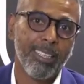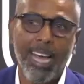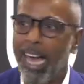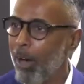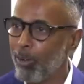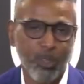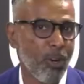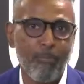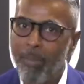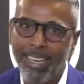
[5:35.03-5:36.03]
I was
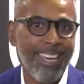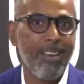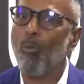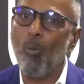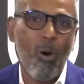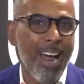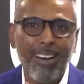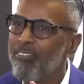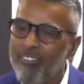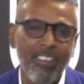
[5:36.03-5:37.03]
not making
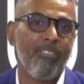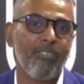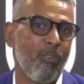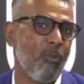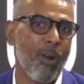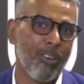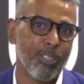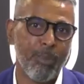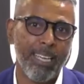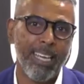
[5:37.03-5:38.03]
1/5 of what I was
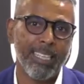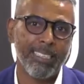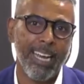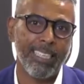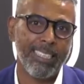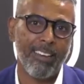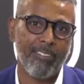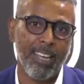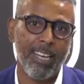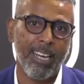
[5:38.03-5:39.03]
making as an SAF
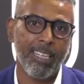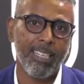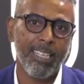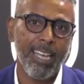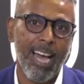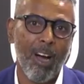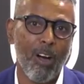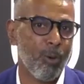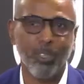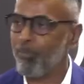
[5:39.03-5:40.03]
regular. I
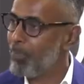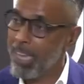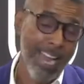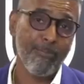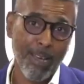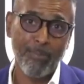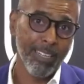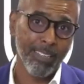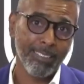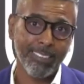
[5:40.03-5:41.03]
was behind my
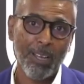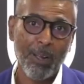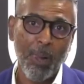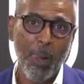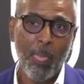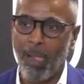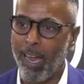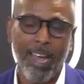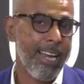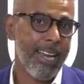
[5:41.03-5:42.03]
bills,
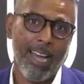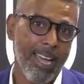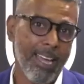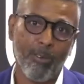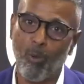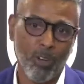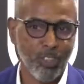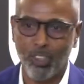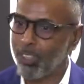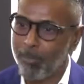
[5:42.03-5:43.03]
and I
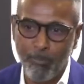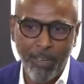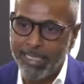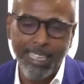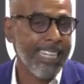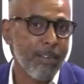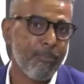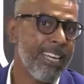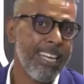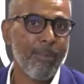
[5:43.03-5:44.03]
was basically
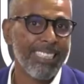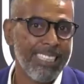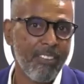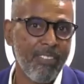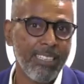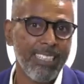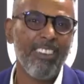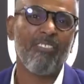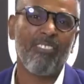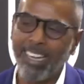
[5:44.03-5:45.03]
depleting my savings. In
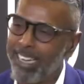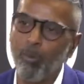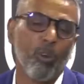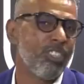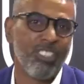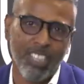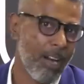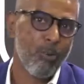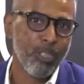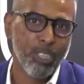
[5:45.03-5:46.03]
fact, it was
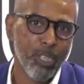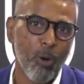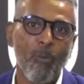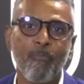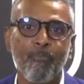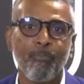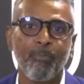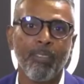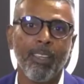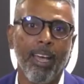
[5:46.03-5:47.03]
ground zero,
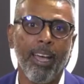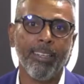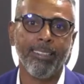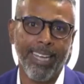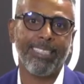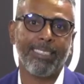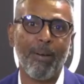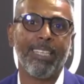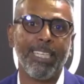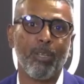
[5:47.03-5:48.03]
and that's
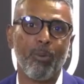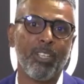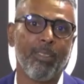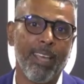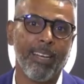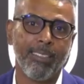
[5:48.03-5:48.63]
my situation then.